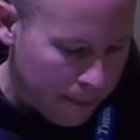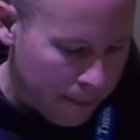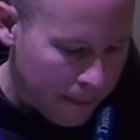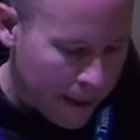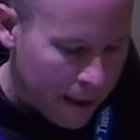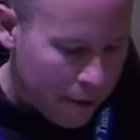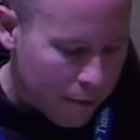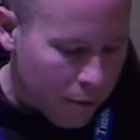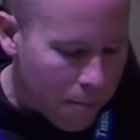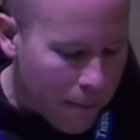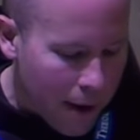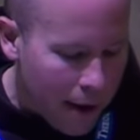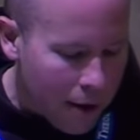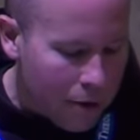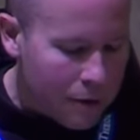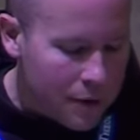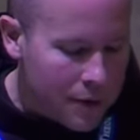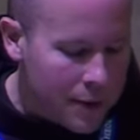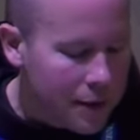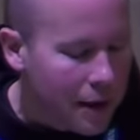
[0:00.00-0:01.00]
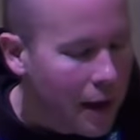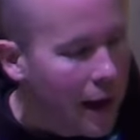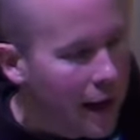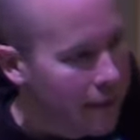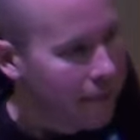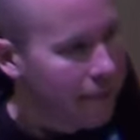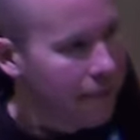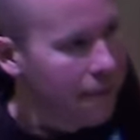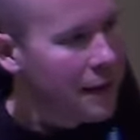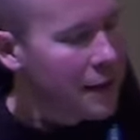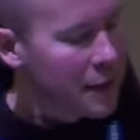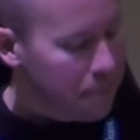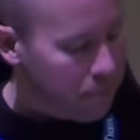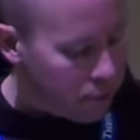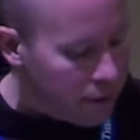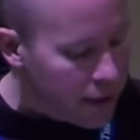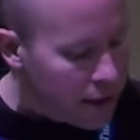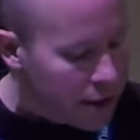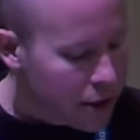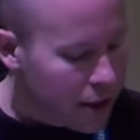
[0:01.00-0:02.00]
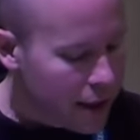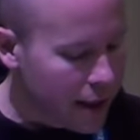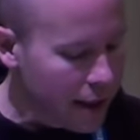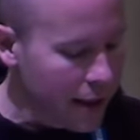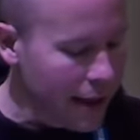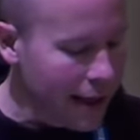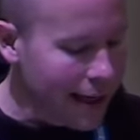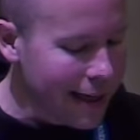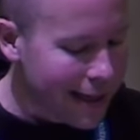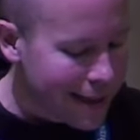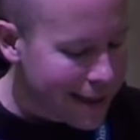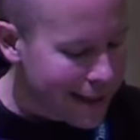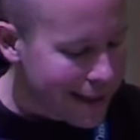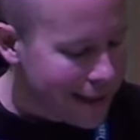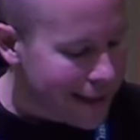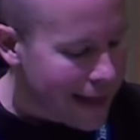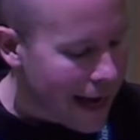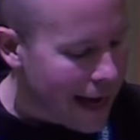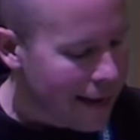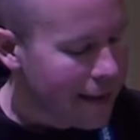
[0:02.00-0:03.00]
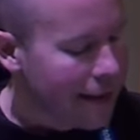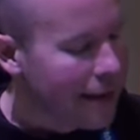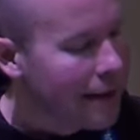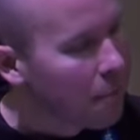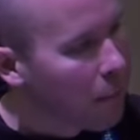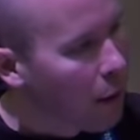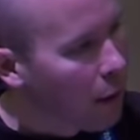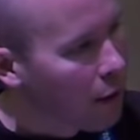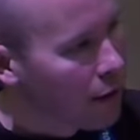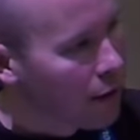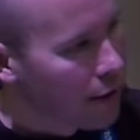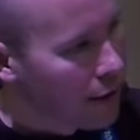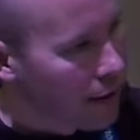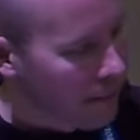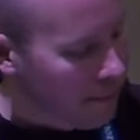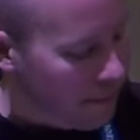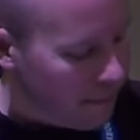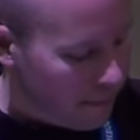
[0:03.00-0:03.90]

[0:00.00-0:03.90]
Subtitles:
Romero's life, his preaching, and his death and martyrdom